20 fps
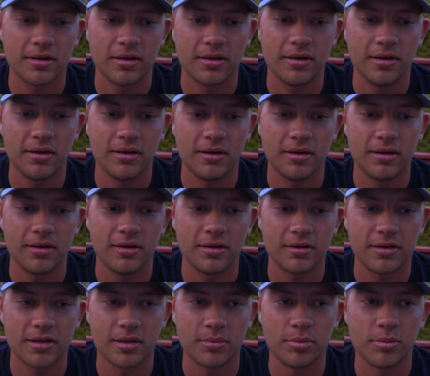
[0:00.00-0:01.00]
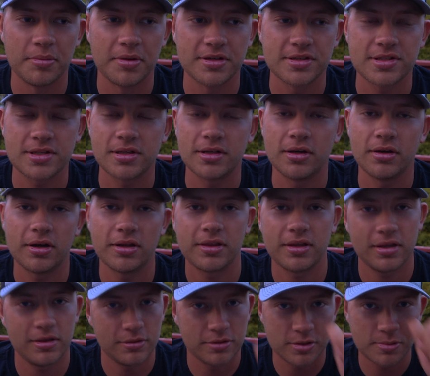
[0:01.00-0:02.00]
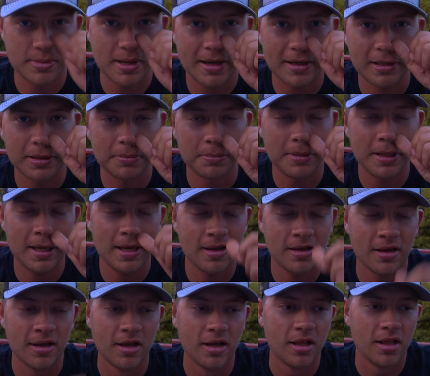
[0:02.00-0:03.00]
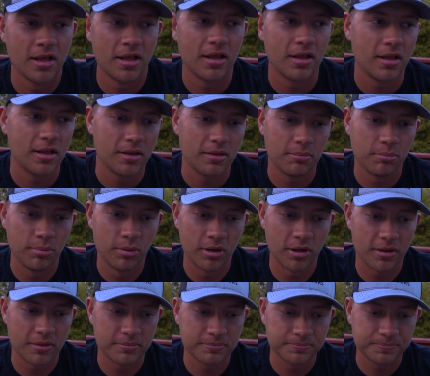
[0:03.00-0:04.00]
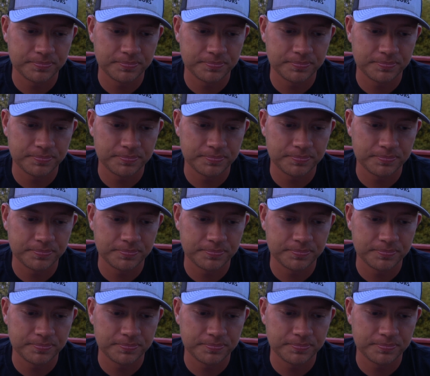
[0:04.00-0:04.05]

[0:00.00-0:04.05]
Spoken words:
a couple months ago. I think it was back in May. But